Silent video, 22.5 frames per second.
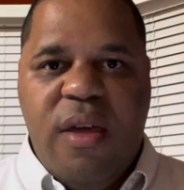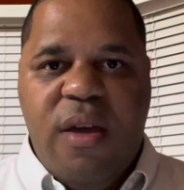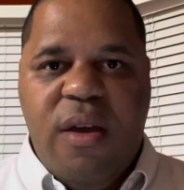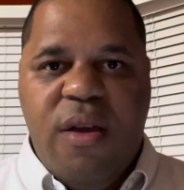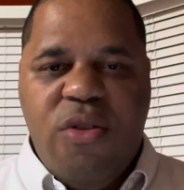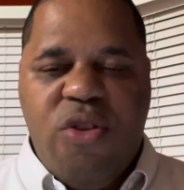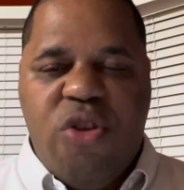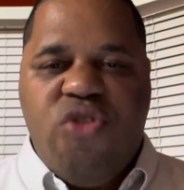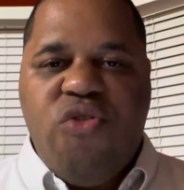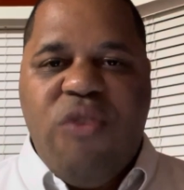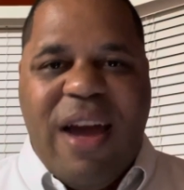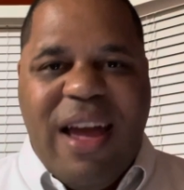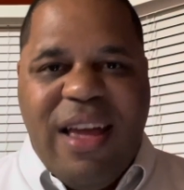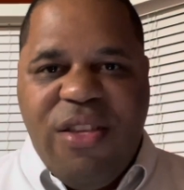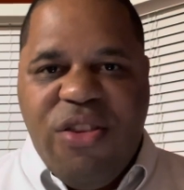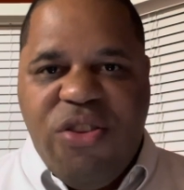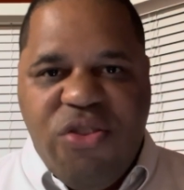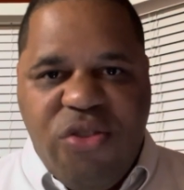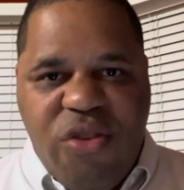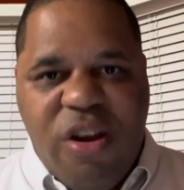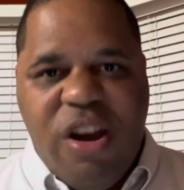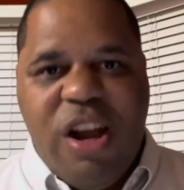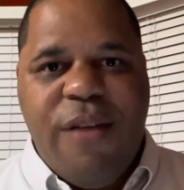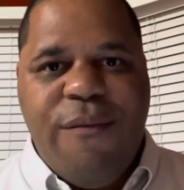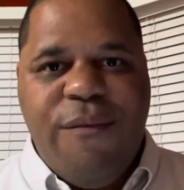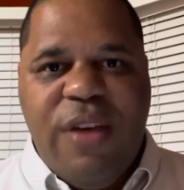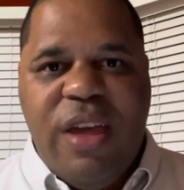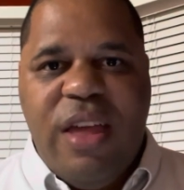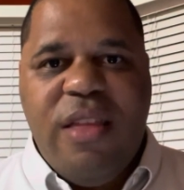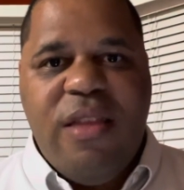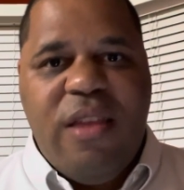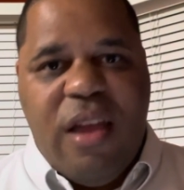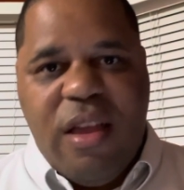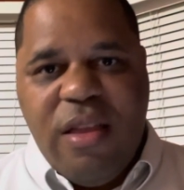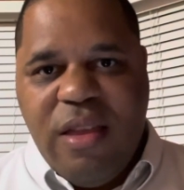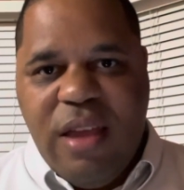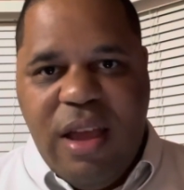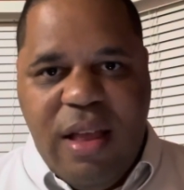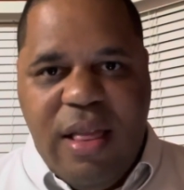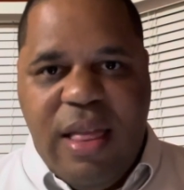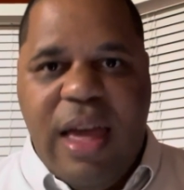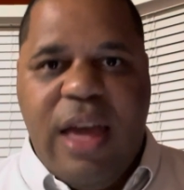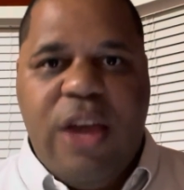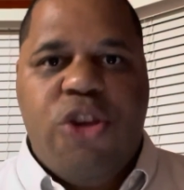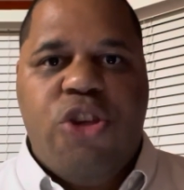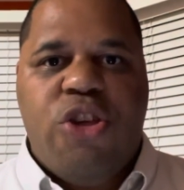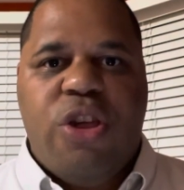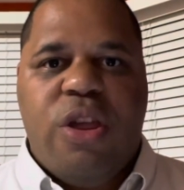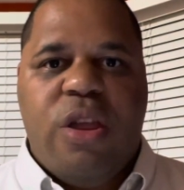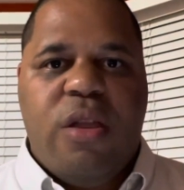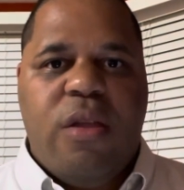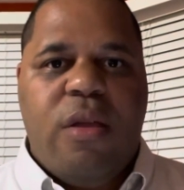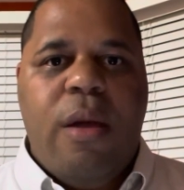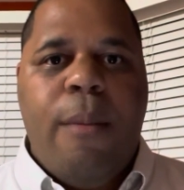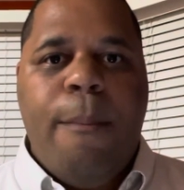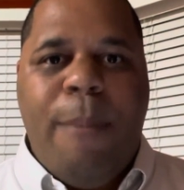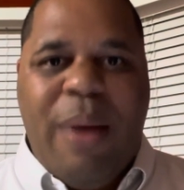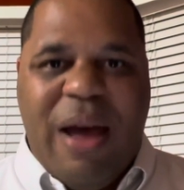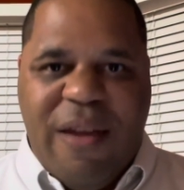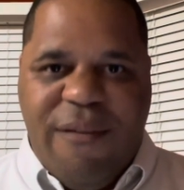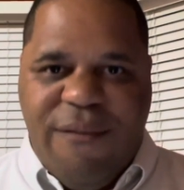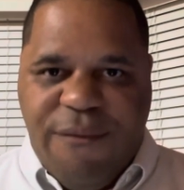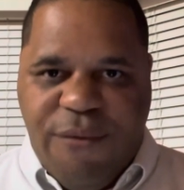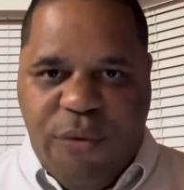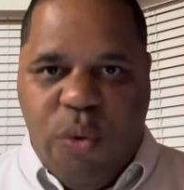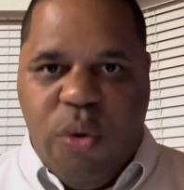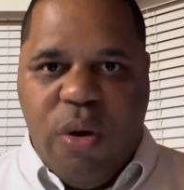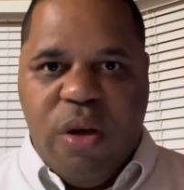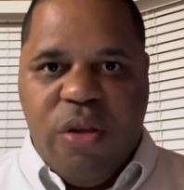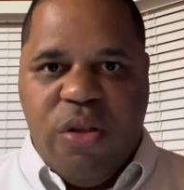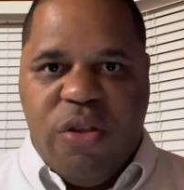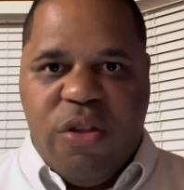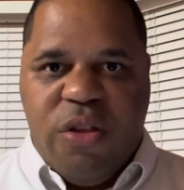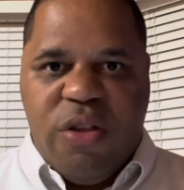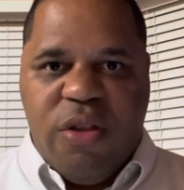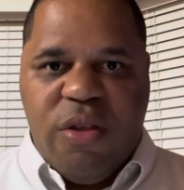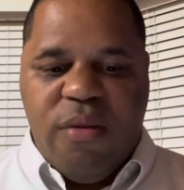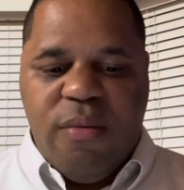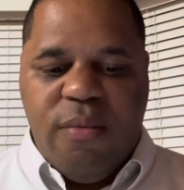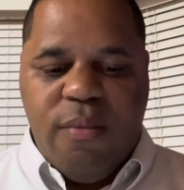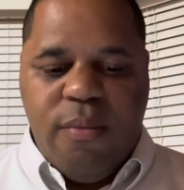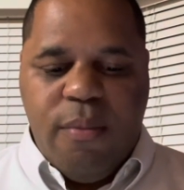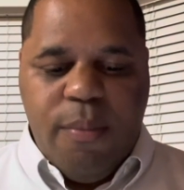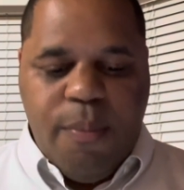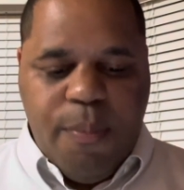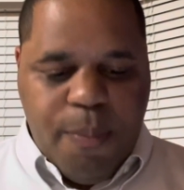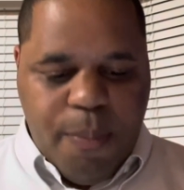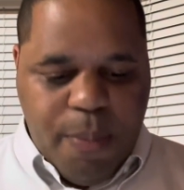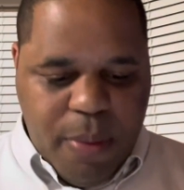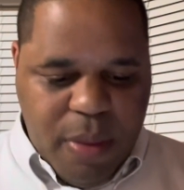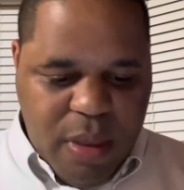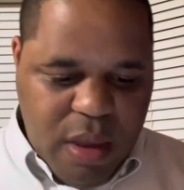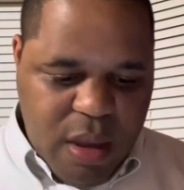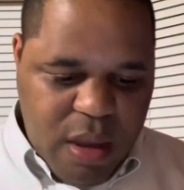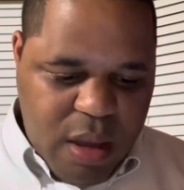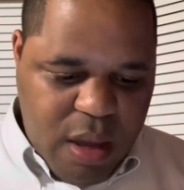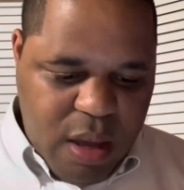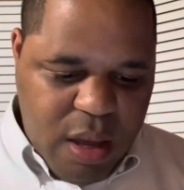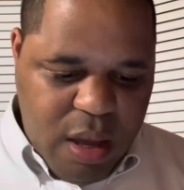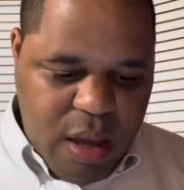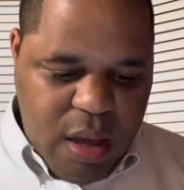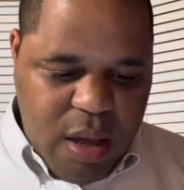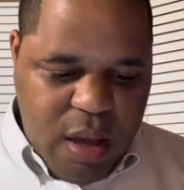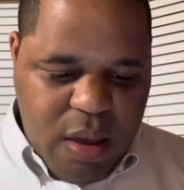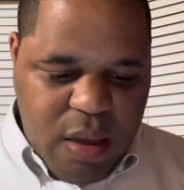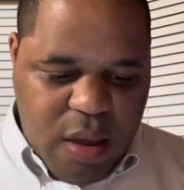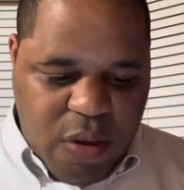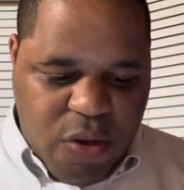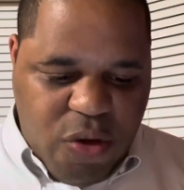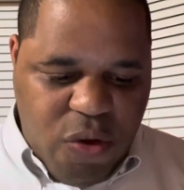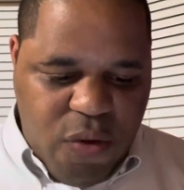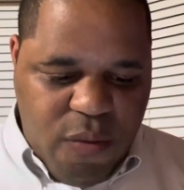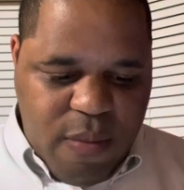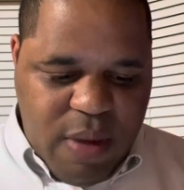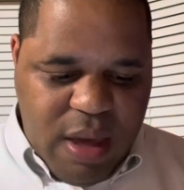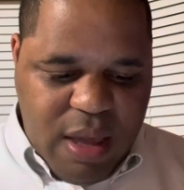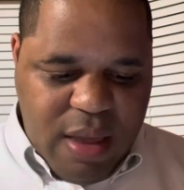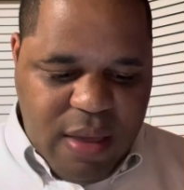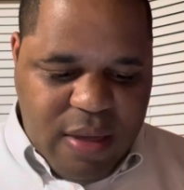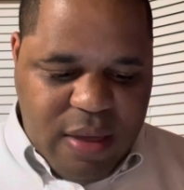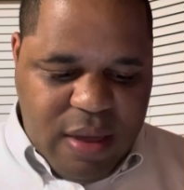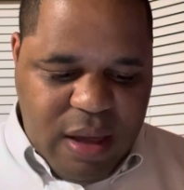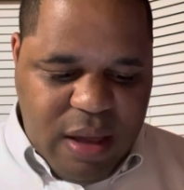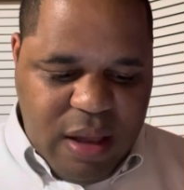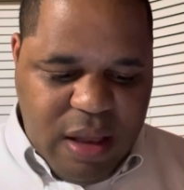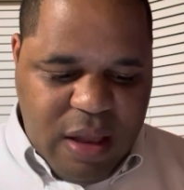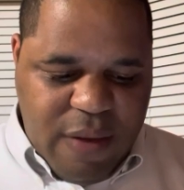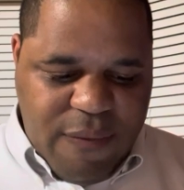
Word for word: to try and circumvent the election by force. The two men seen in the